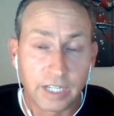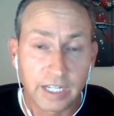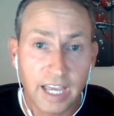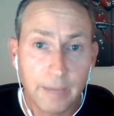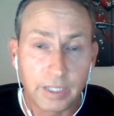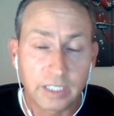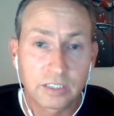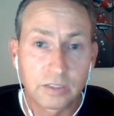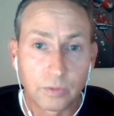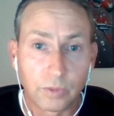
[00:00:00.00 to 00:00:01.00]

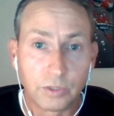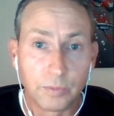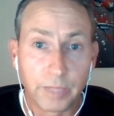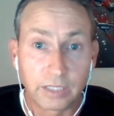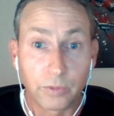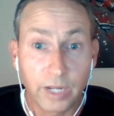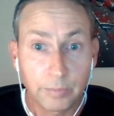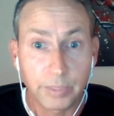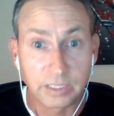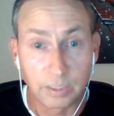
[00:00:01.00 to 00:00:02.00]
dynamics when you make the
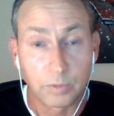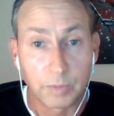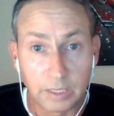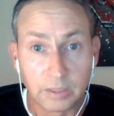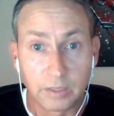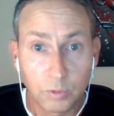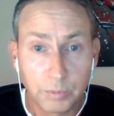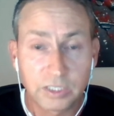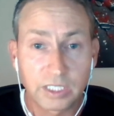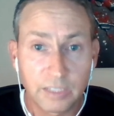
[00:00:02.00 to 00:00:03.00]
right bets, there will
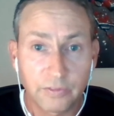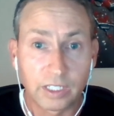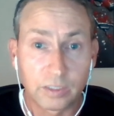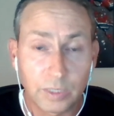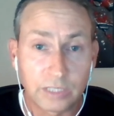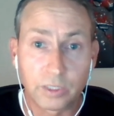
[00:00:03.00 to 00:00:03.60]
be significant as well.